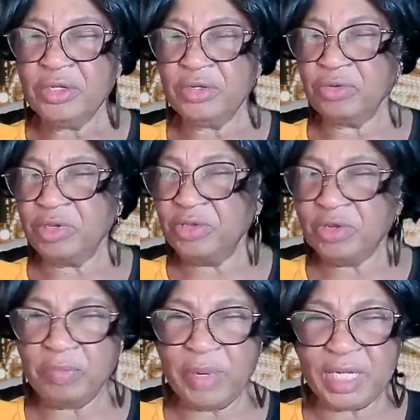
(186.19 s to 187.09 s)
you're doing
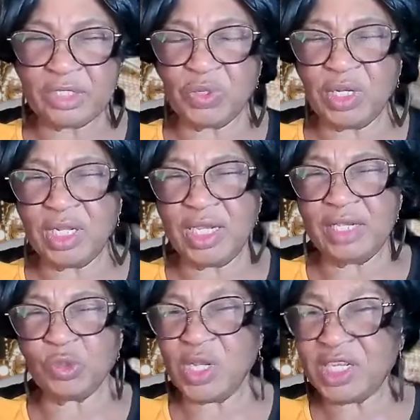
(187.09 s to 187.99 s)
your best
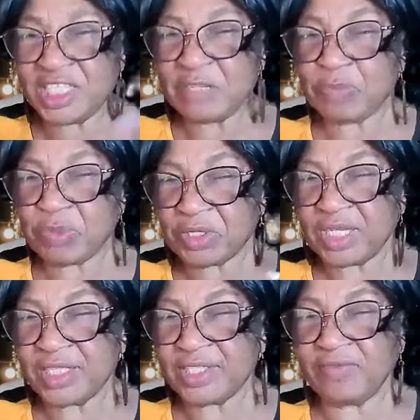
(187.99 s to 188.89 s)

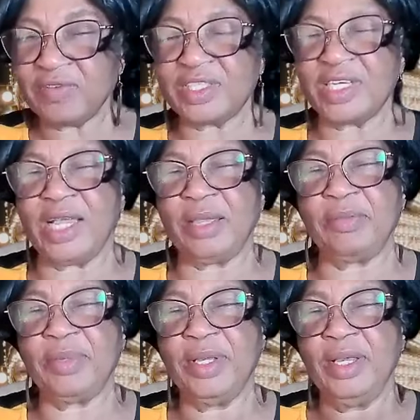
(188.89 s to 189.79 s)
20% of the time.